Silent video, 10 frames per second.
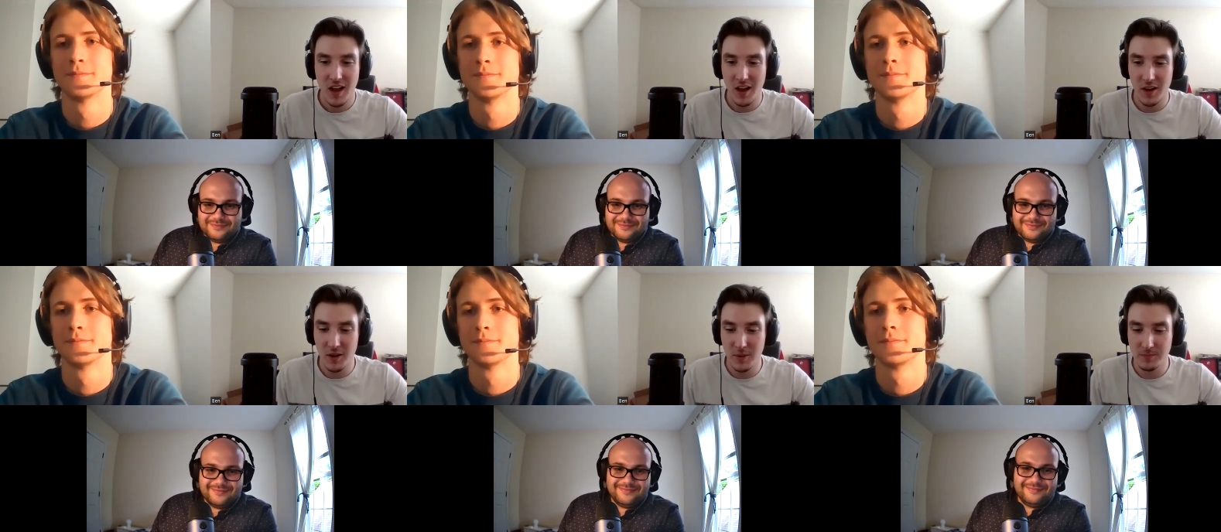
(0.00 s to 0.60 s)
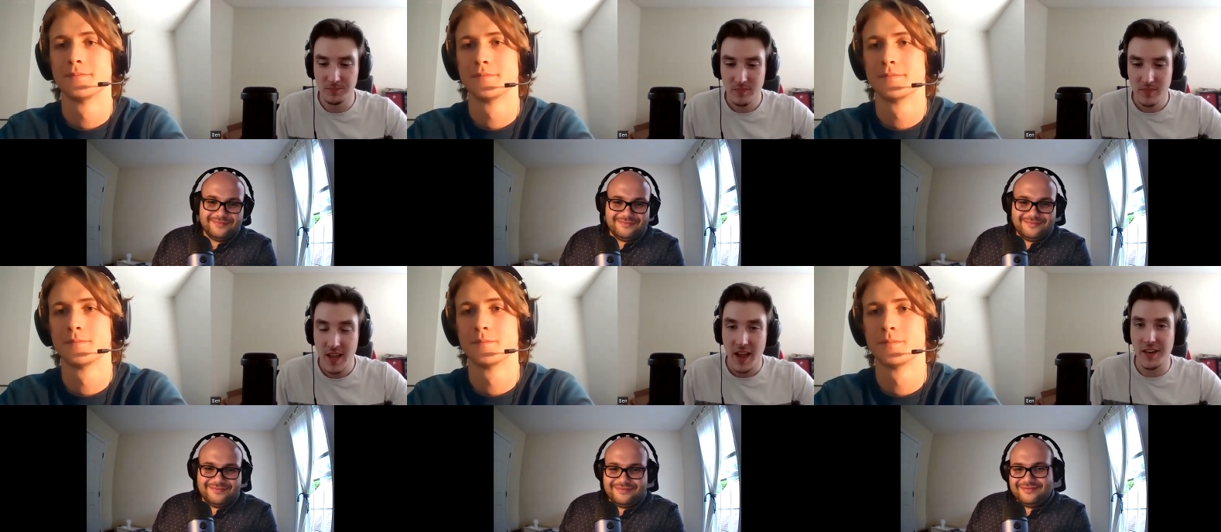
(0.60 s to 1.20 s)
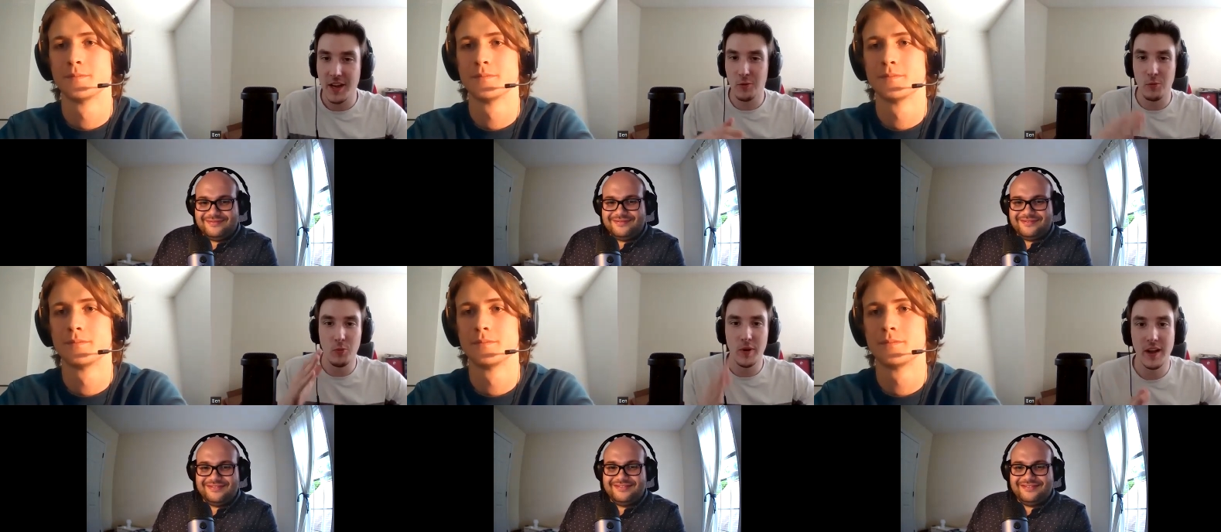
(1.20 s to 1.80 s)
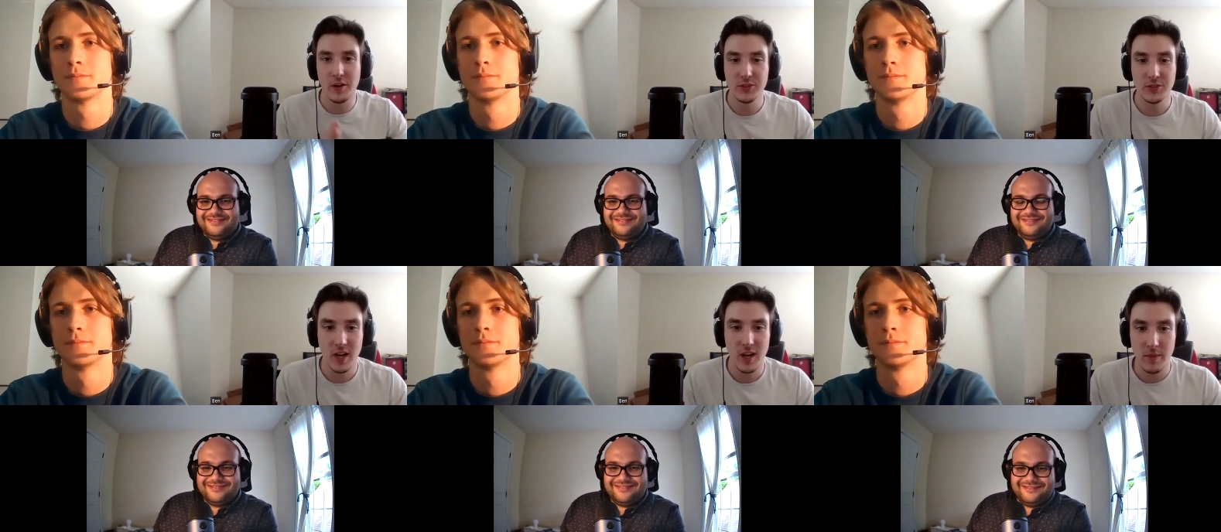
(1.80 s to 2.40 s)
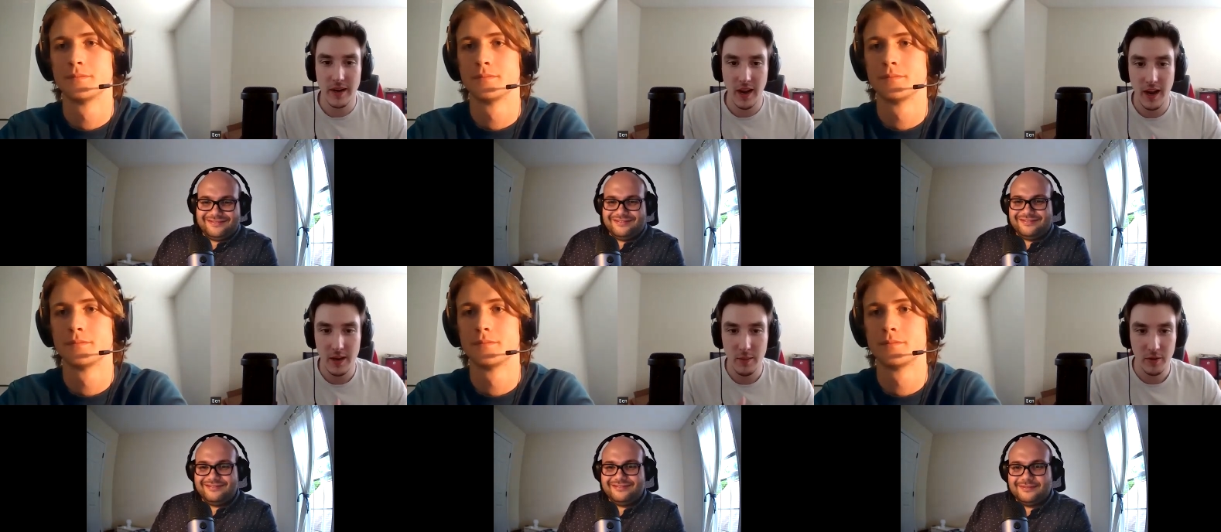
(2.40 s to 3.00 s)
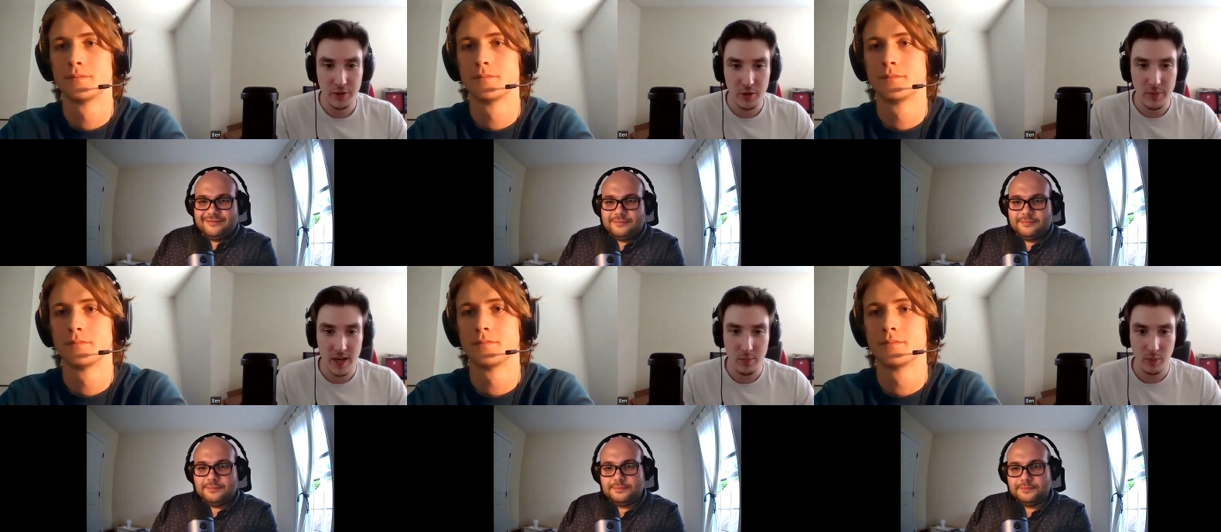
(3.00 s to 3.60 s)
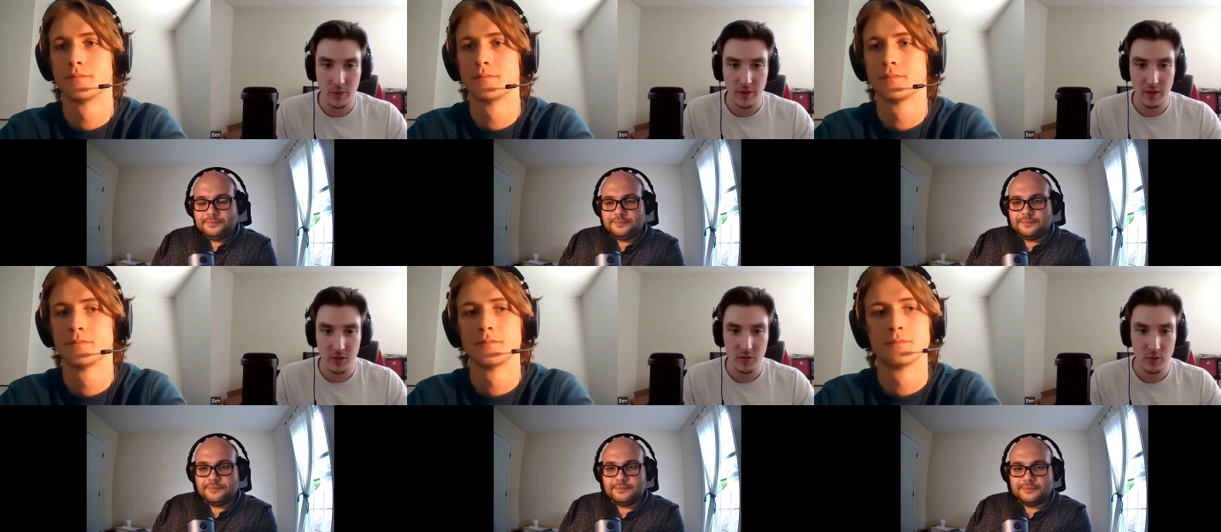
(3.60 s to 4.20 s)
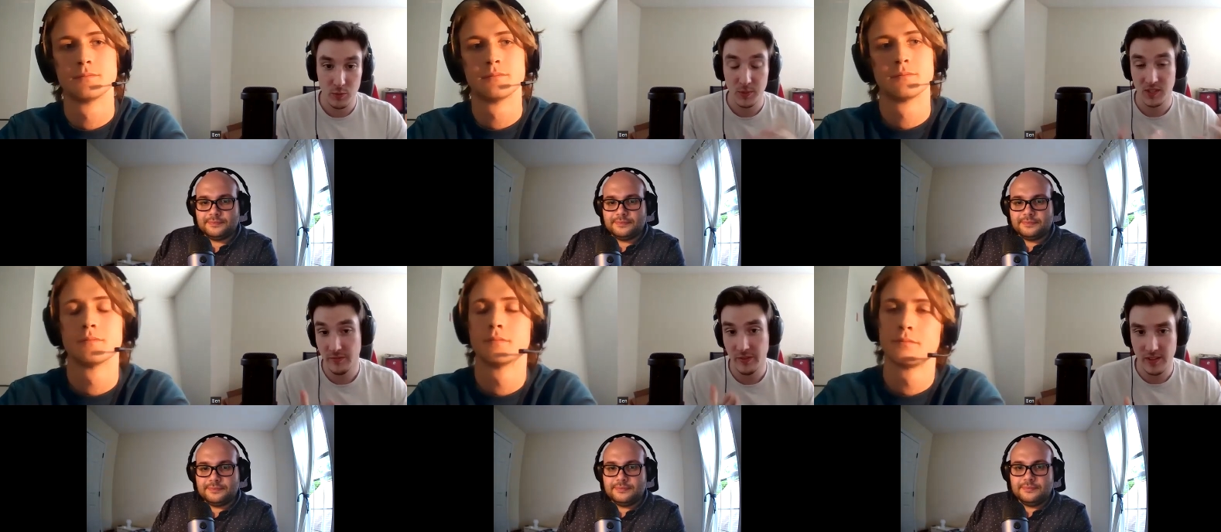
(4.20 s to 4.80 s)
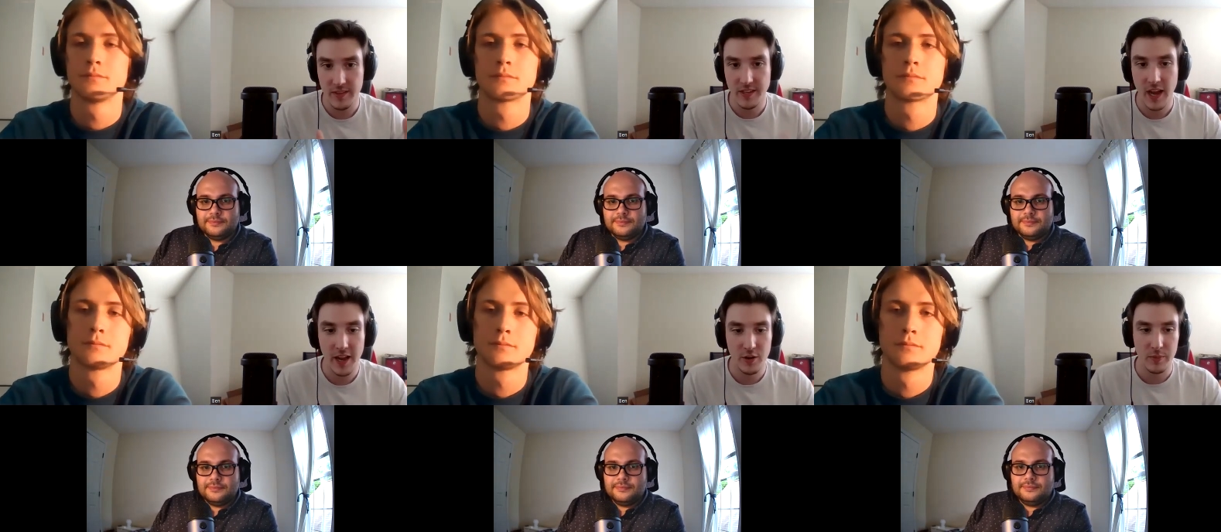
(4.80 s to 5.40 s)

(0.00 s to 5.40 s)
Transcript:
Speaker 1: Um, and now, what else caught my eye about your paper is specifically the title,